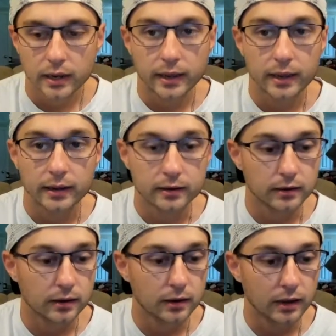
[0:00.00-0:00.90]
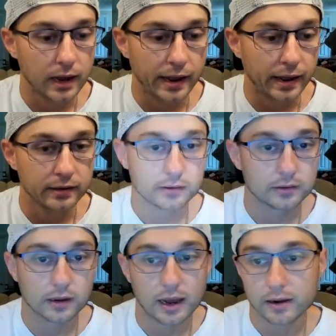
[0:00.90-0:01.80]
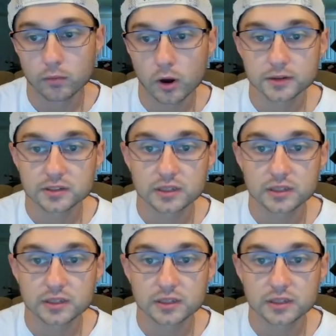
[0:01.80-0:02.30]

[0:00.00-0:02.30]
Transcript: And I want to